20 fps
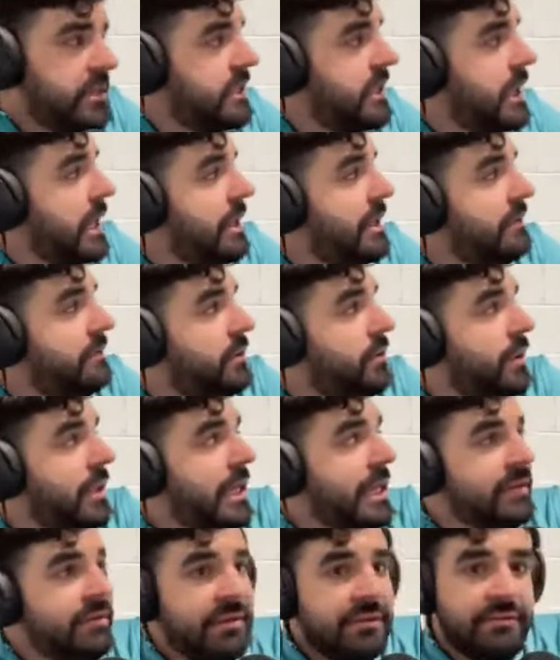And then I'll even
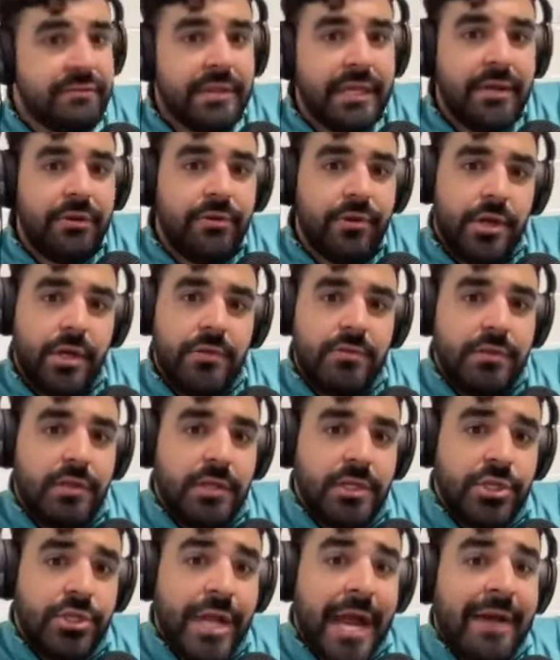relate this later on to
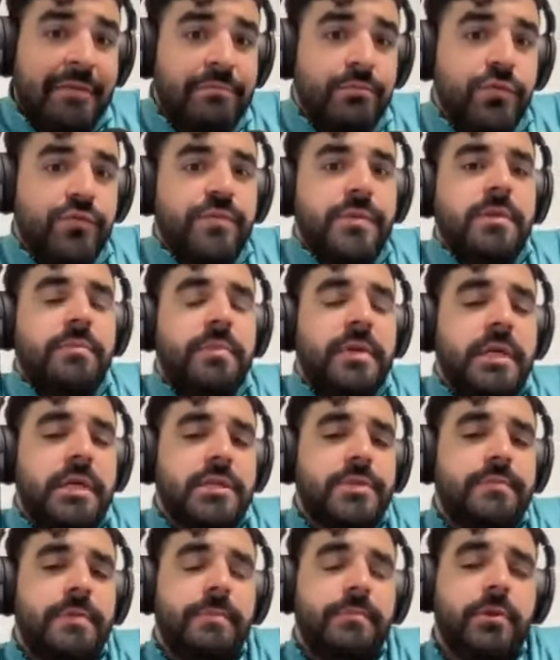the shaft movement,
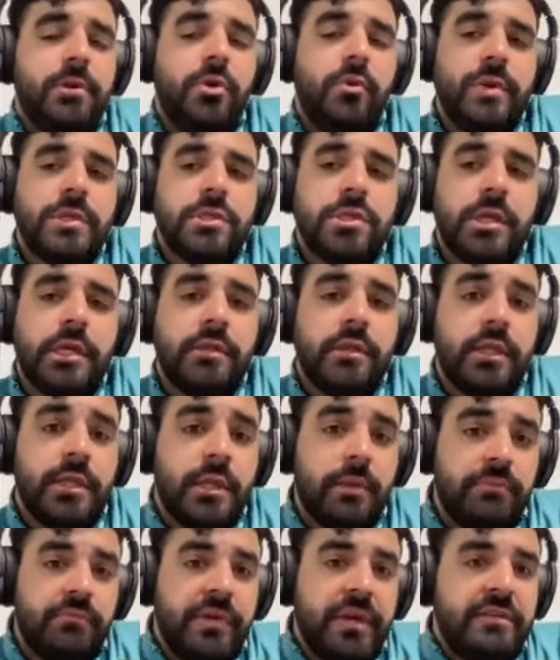because people always look at the
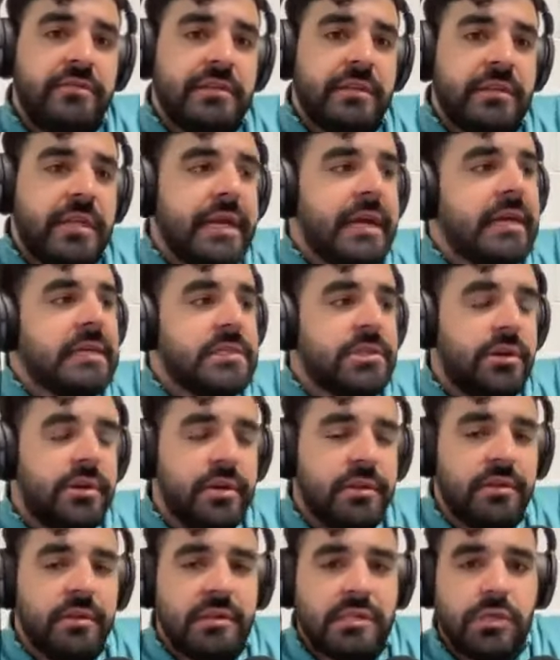club face. And like I
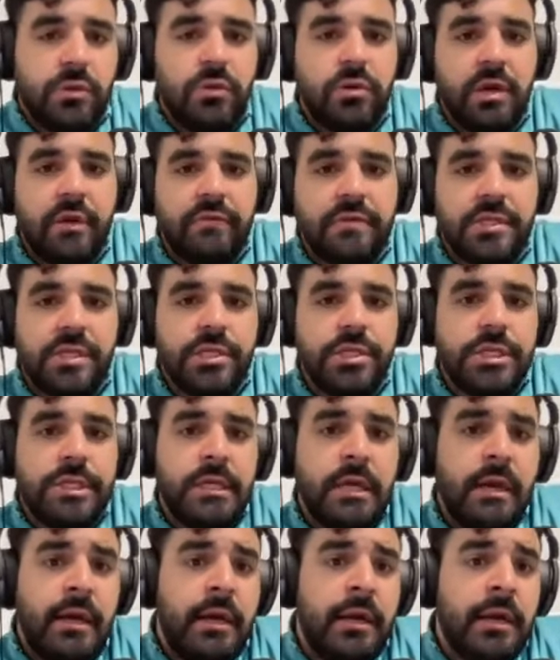started this whole conversation,
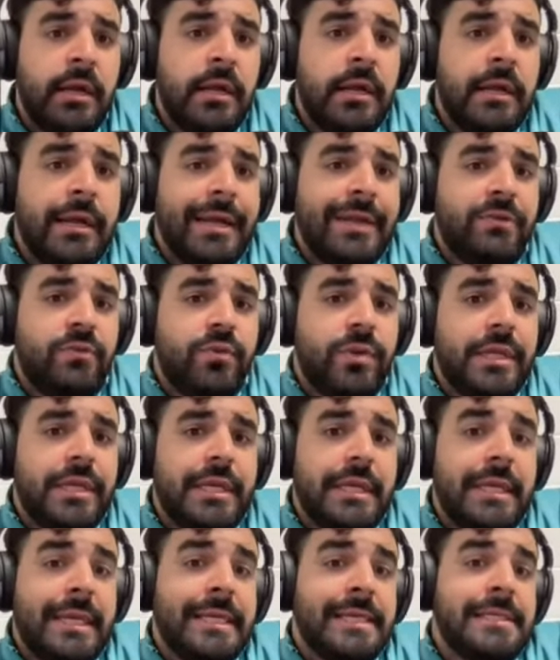it's
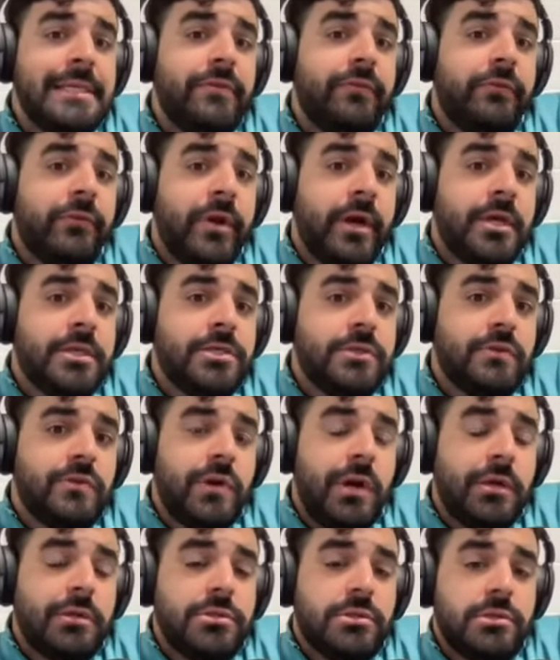really easy for us to
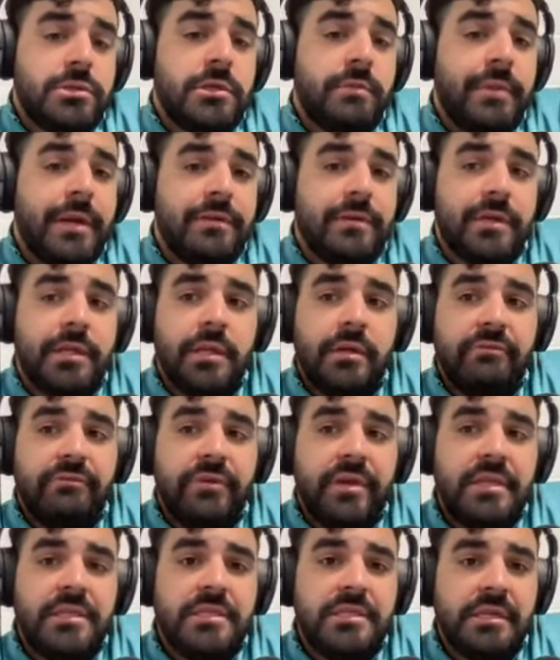talk just about the club
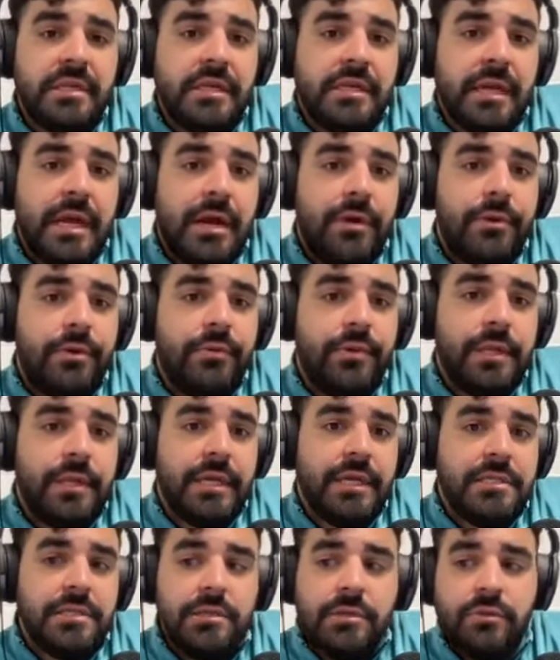face and how it
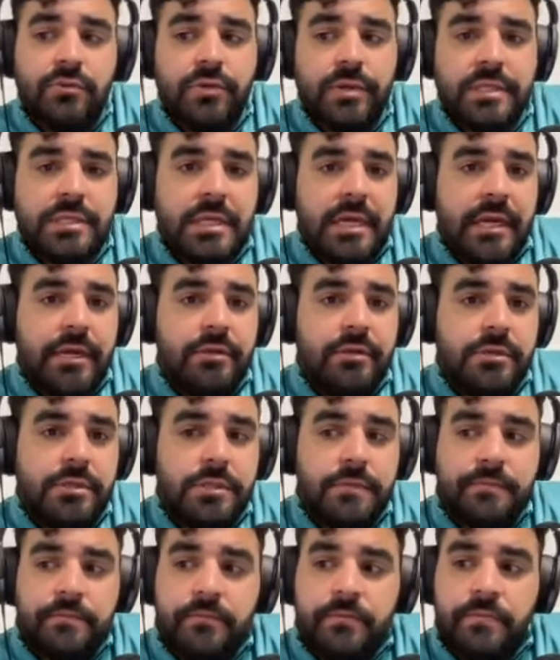relates to the wrist angles.